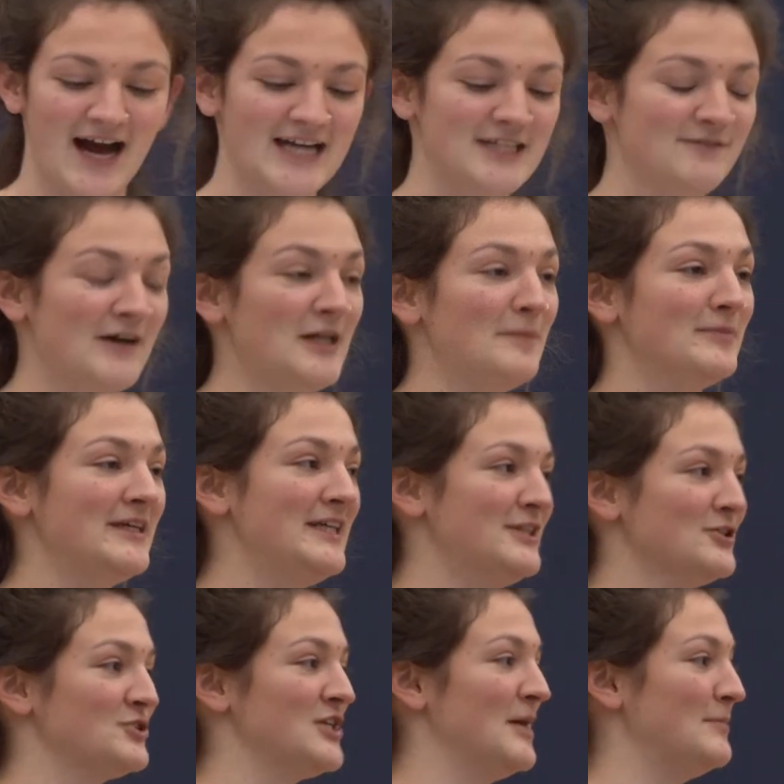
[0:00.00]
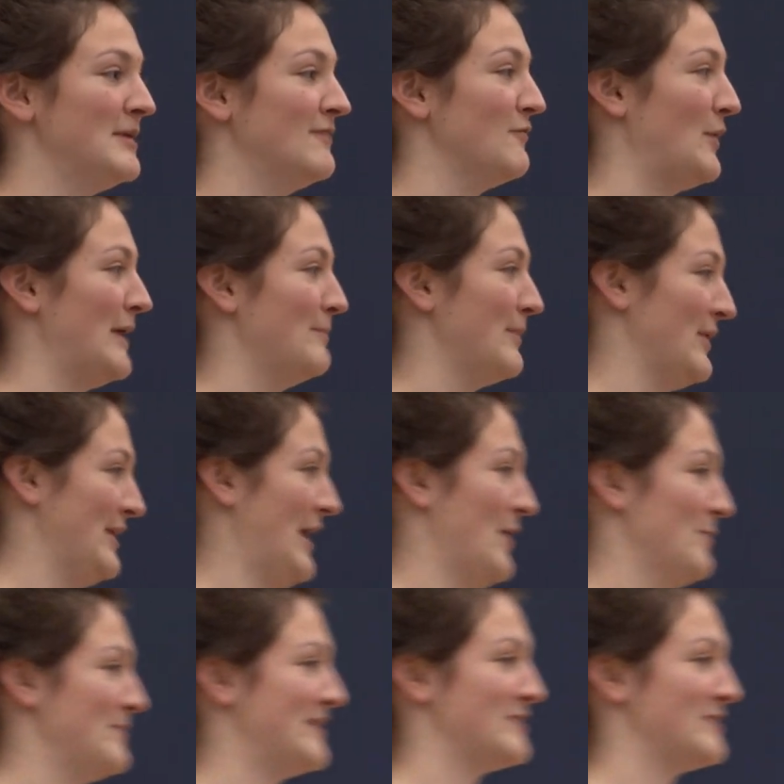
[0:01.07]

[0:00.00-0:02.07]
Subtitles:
Develop leadership and avoid burnout,